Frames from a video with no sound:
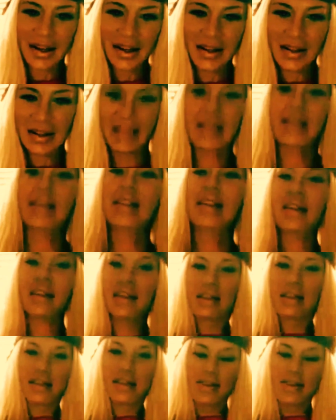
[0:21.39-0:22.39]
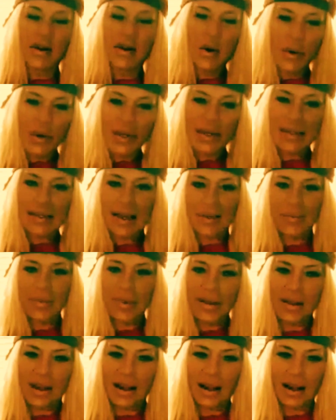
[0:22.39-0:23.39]
You can always get
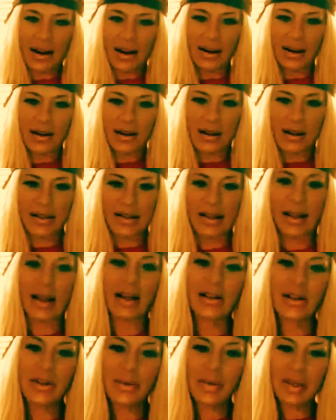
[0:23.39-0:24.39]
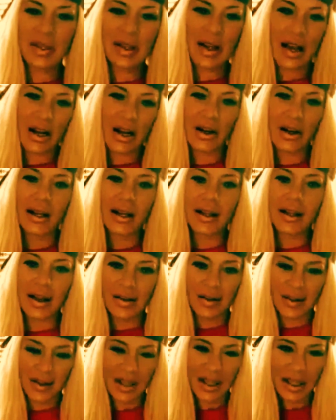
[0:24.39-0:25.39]
me there. It's Ashley Massaro
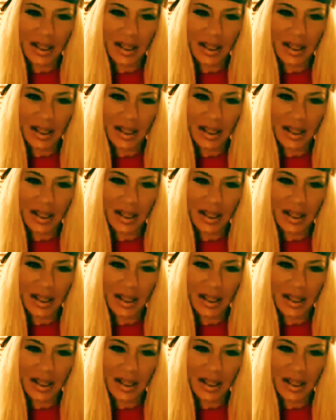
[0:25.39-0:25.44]
11.